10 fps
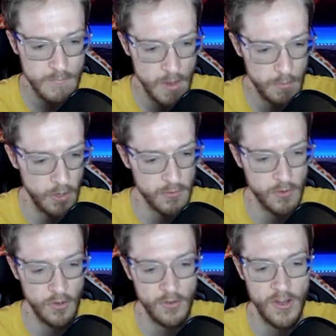We got
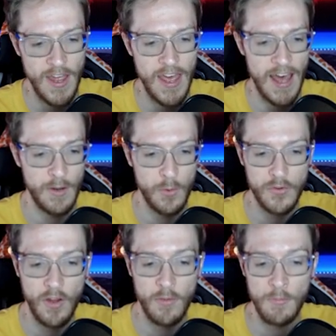Scrooge. And it
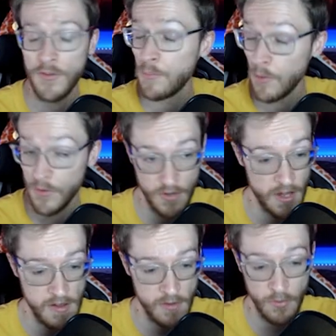also gives me Sports
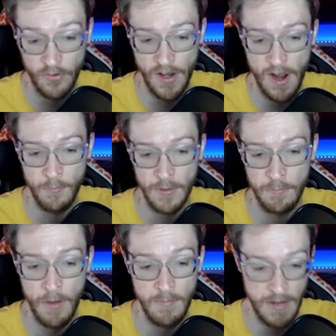Stardust, which is going to help me
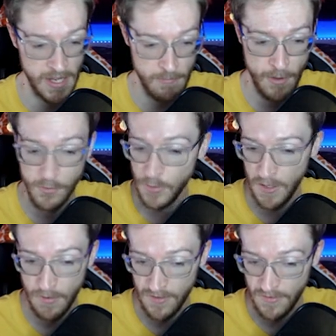buy Mickey Mouse when he
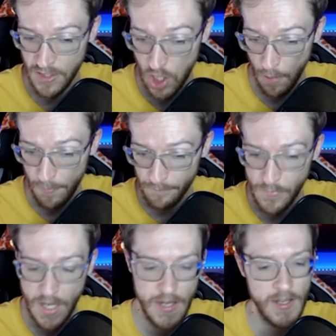appears in the shop.
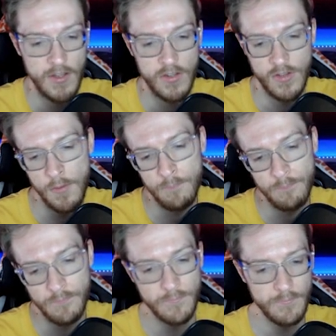So,
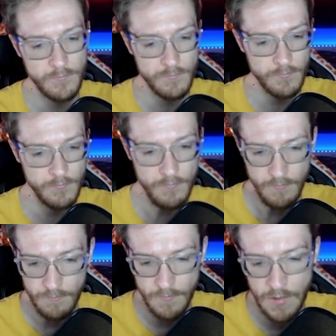
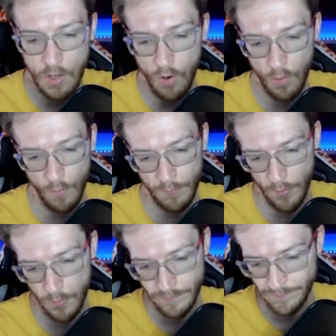not
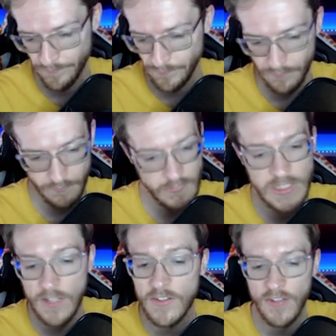awful.
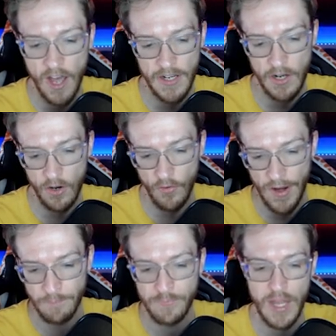Certainly not
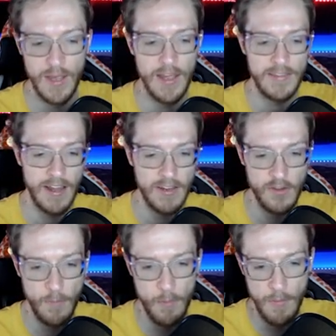great. Now, let's
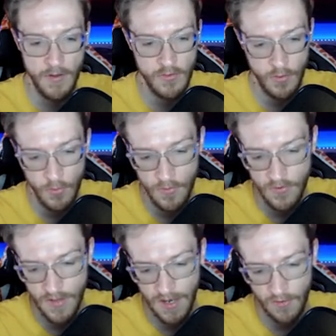open my 2
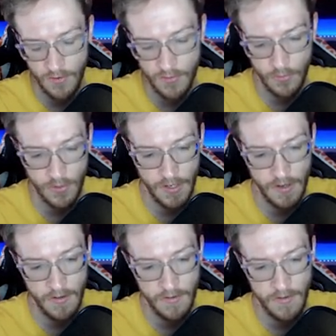Stellar Crystals
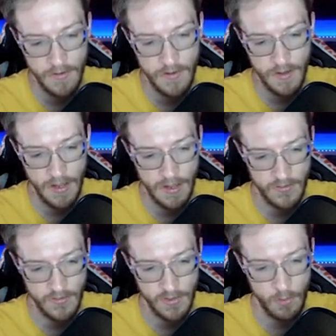here and
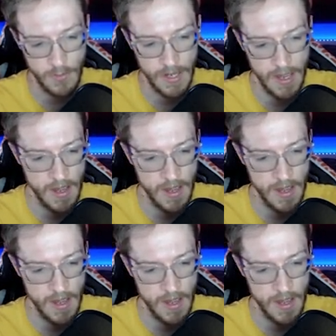see what we get.